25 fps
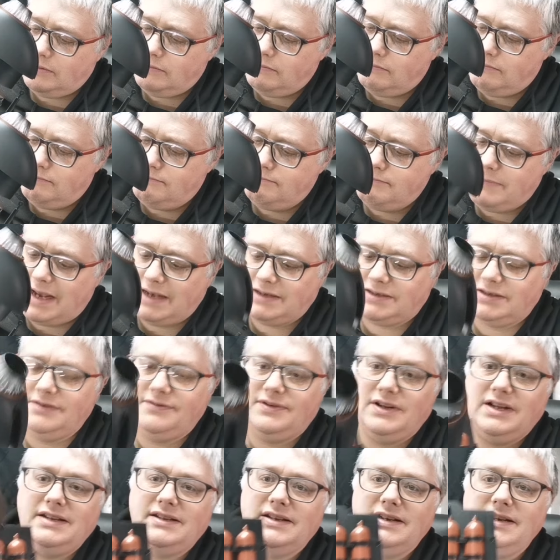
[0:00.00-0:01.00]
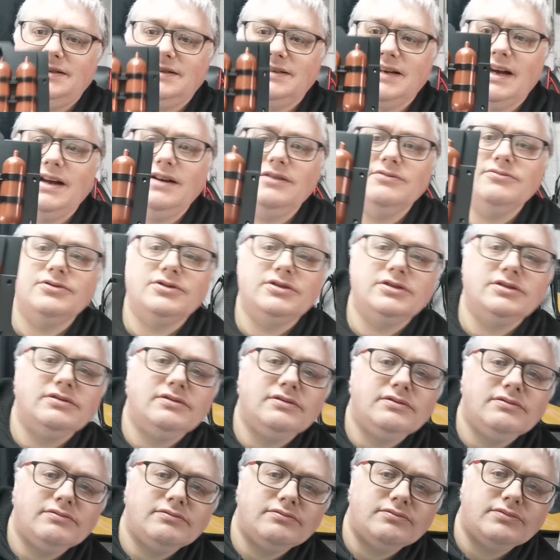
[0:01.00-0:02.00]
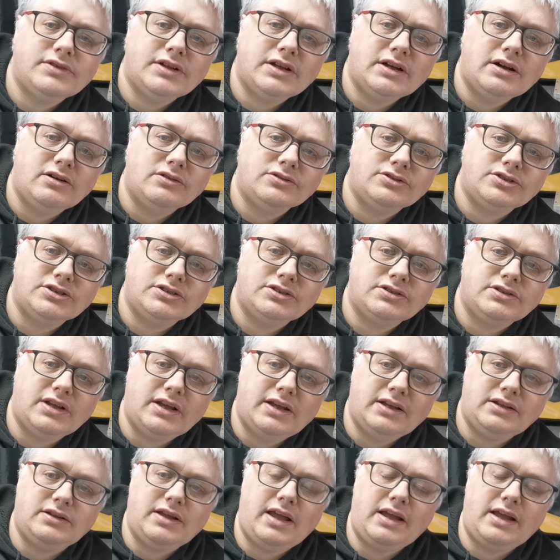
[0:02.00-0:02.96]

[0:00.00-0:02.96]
massively detailed. They are just... it.